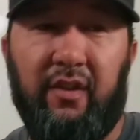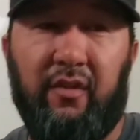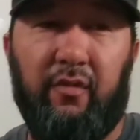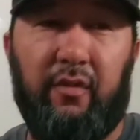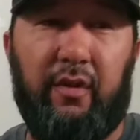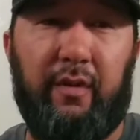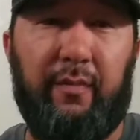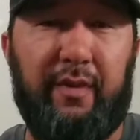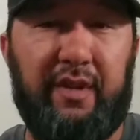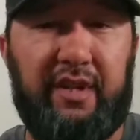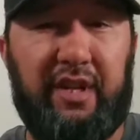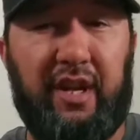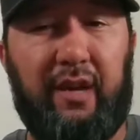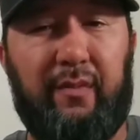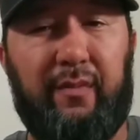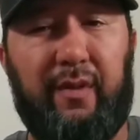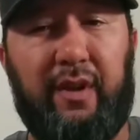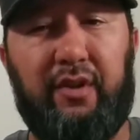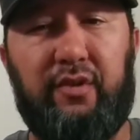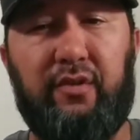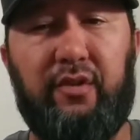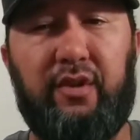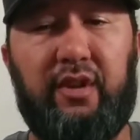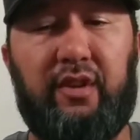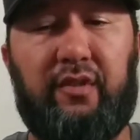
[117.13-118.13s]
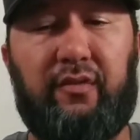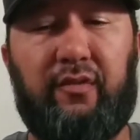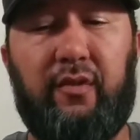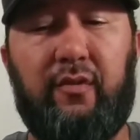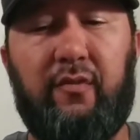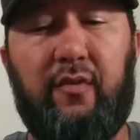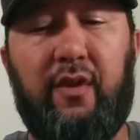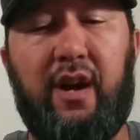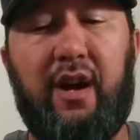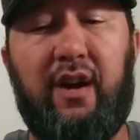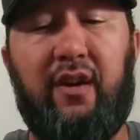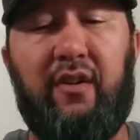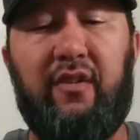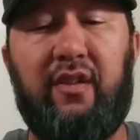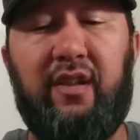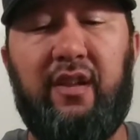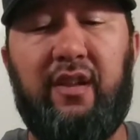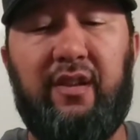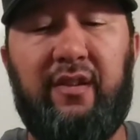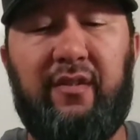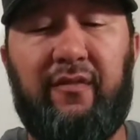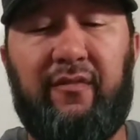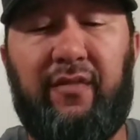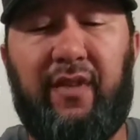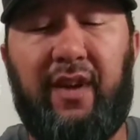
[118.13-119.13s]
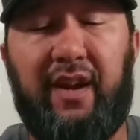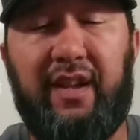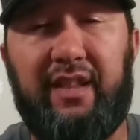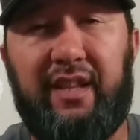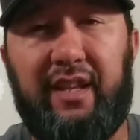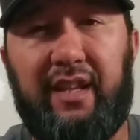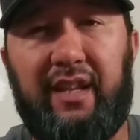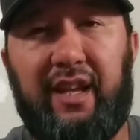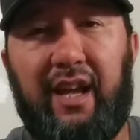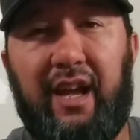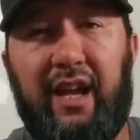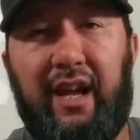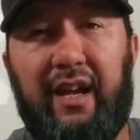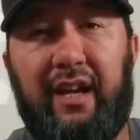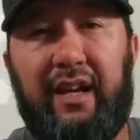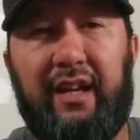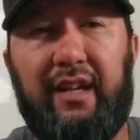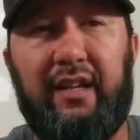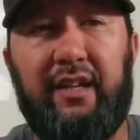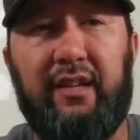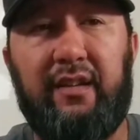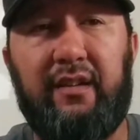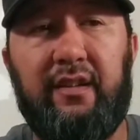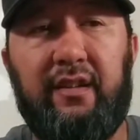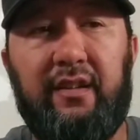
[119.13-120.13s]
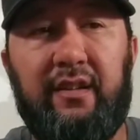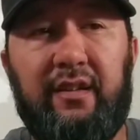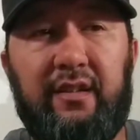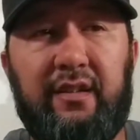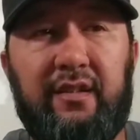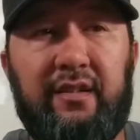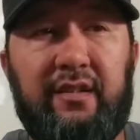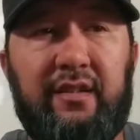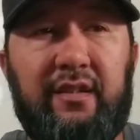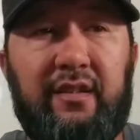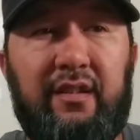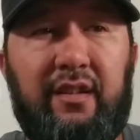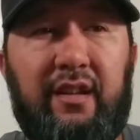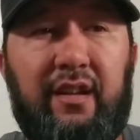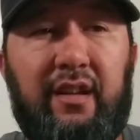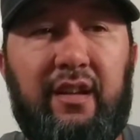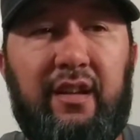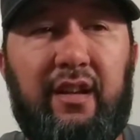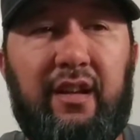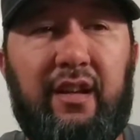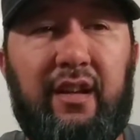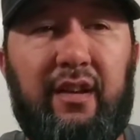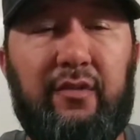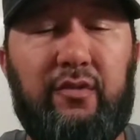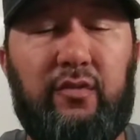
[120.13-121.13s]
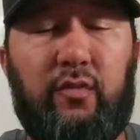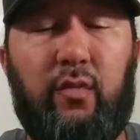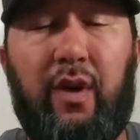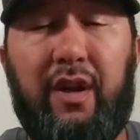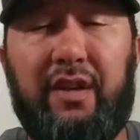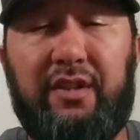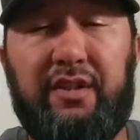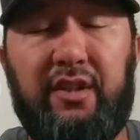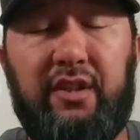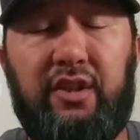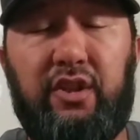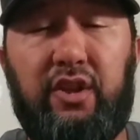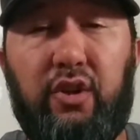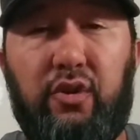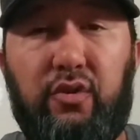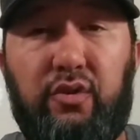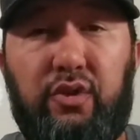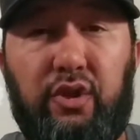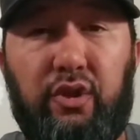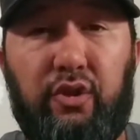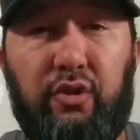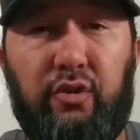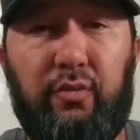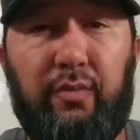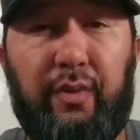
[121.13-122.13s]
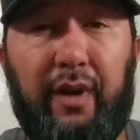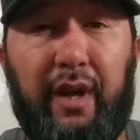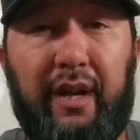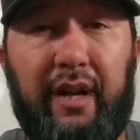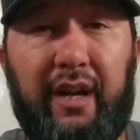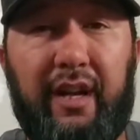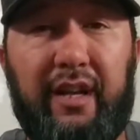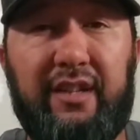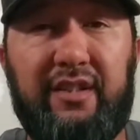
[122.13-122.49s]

we've been talking about doing this for a while. Finally, I was watching YouTube and I